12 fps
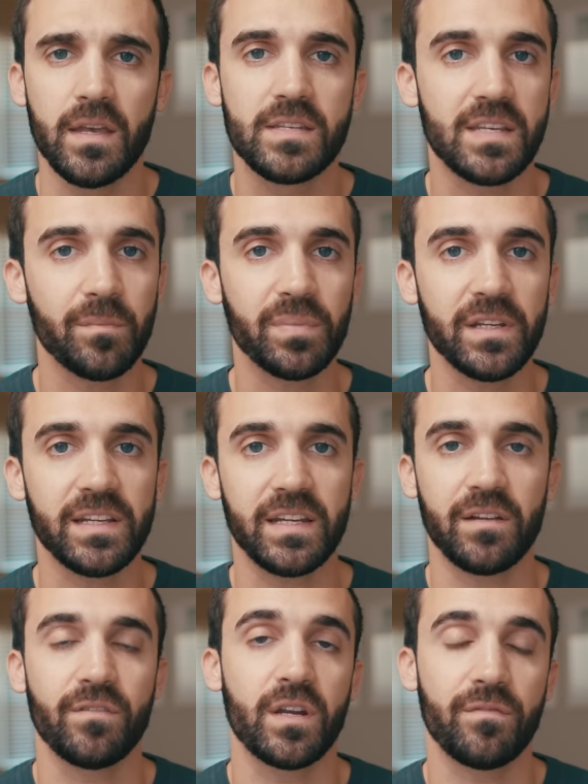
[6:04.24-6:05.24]
Simply
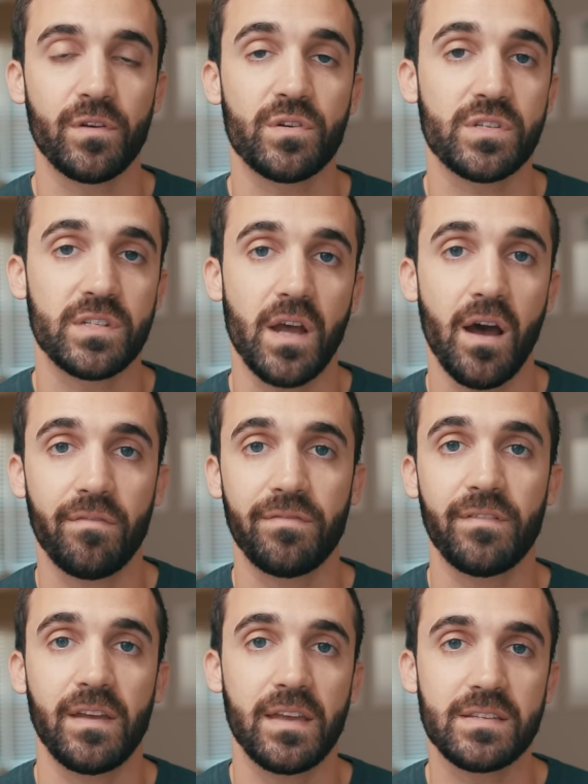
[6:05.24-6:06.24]
getting rid of your stuff
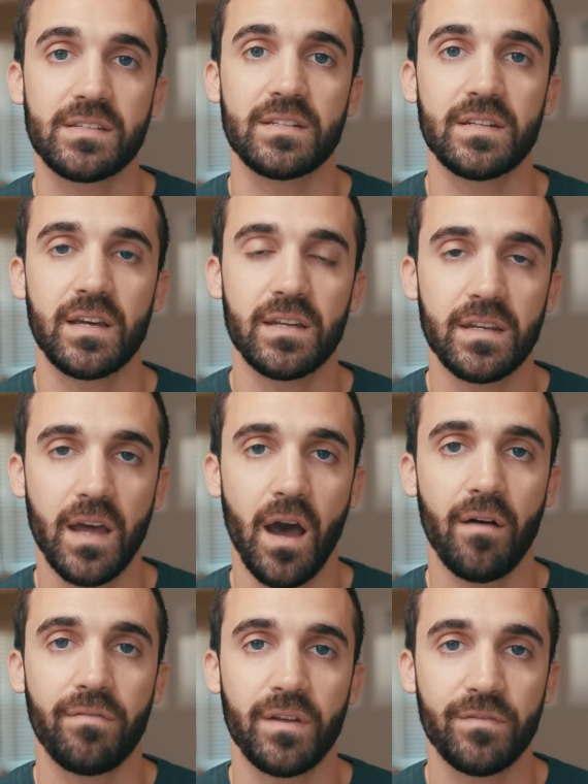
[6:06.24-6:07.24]
isn't
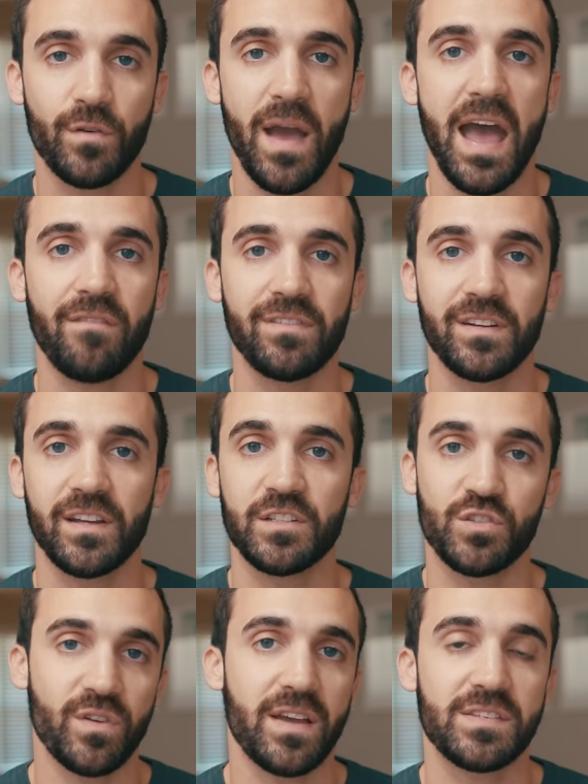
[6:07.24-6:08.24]
enough if you haven't
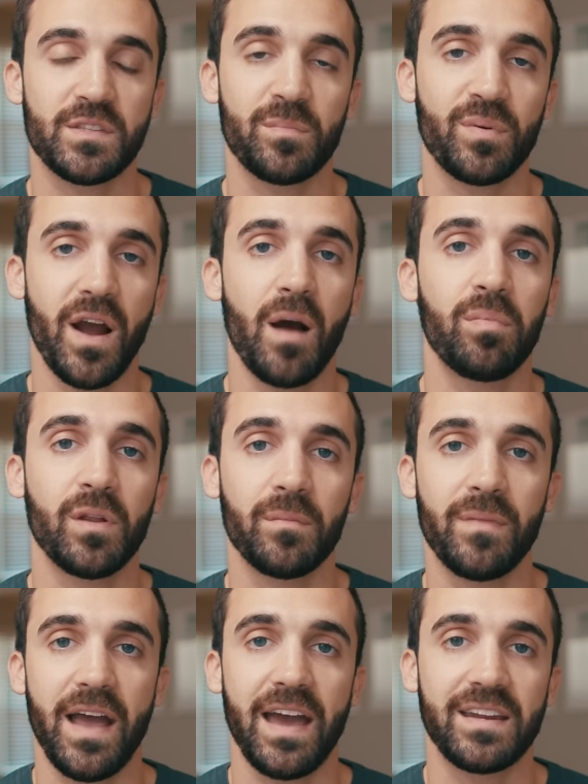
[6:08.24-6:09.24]
addressed the problem
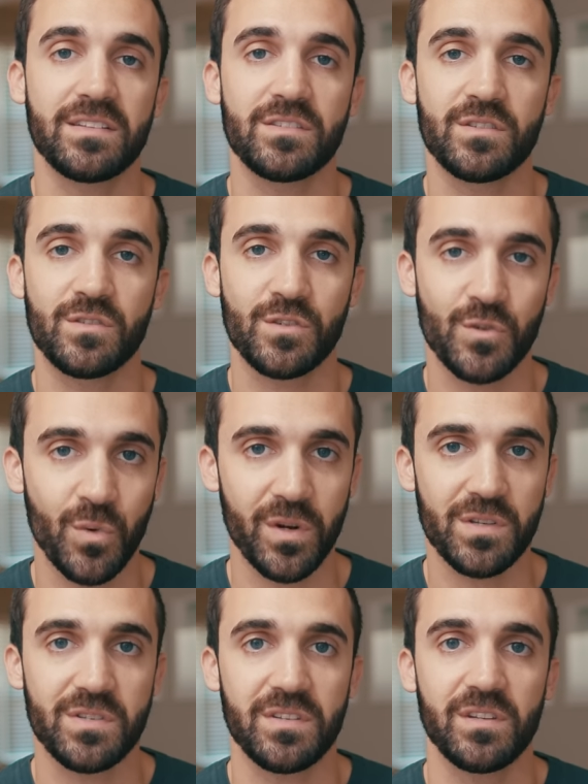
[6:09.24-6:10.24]
at its
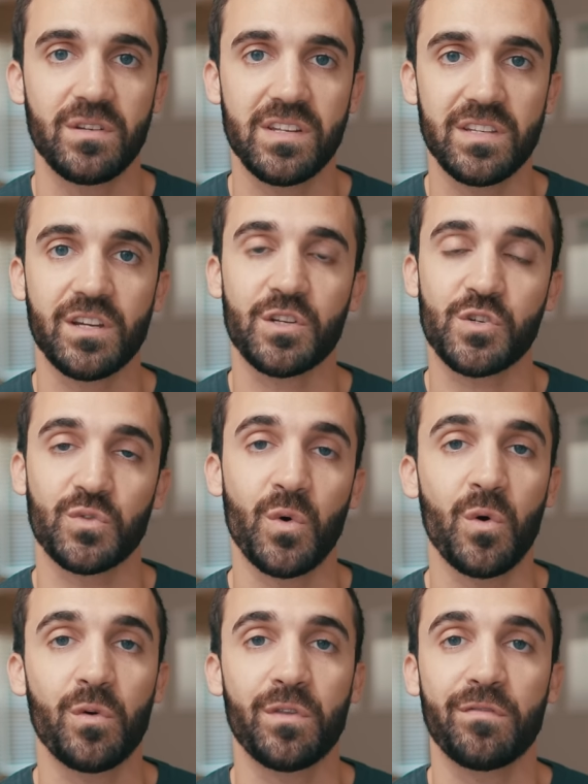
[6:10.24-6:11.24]
source. You need to
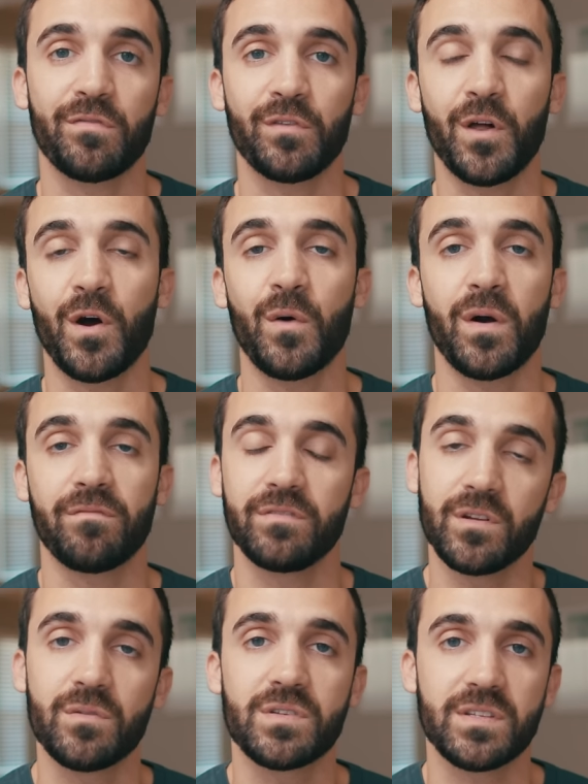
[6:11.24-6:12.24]
control the flow of
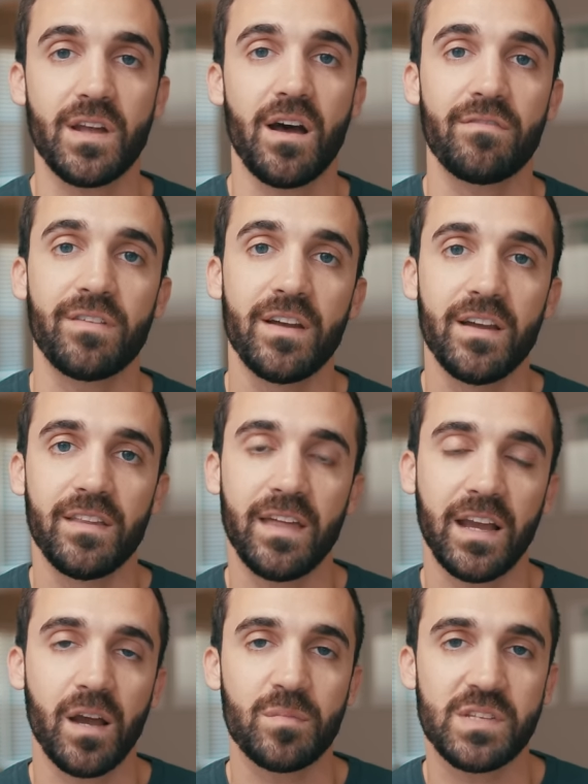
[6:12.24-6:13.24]
new stuff
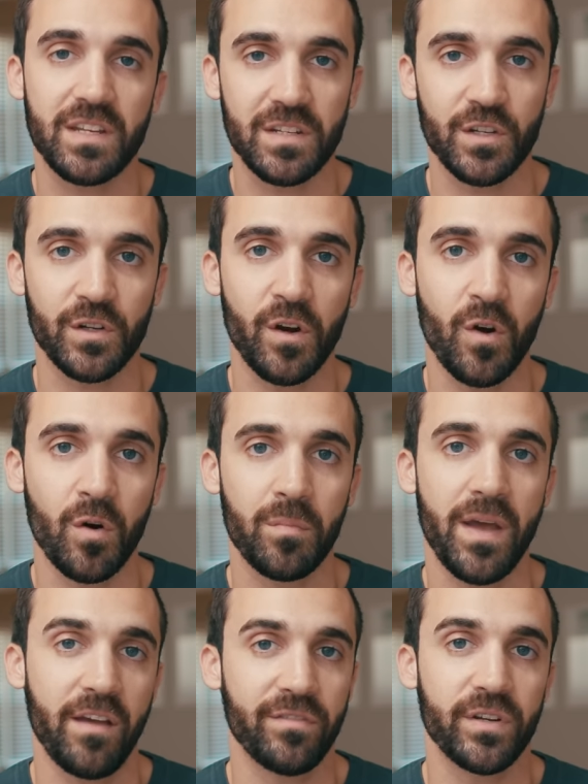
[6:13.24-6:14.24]
that comes into your home
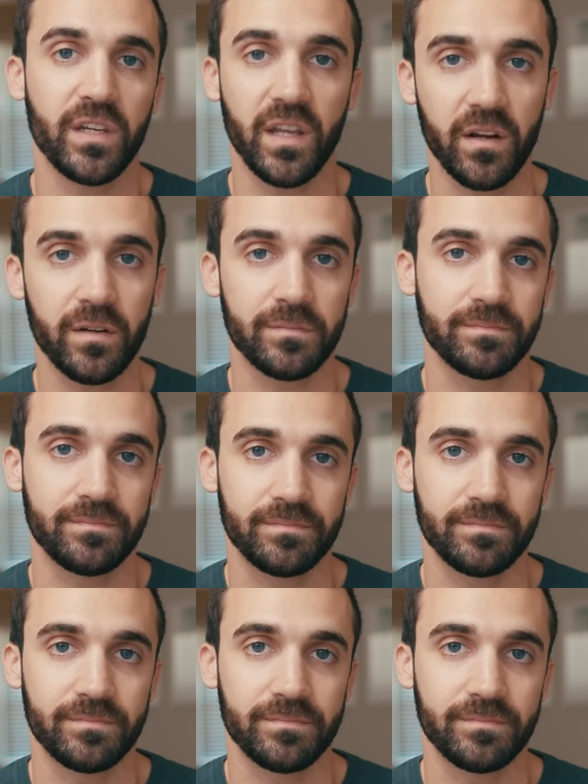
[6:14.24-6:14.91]
every year.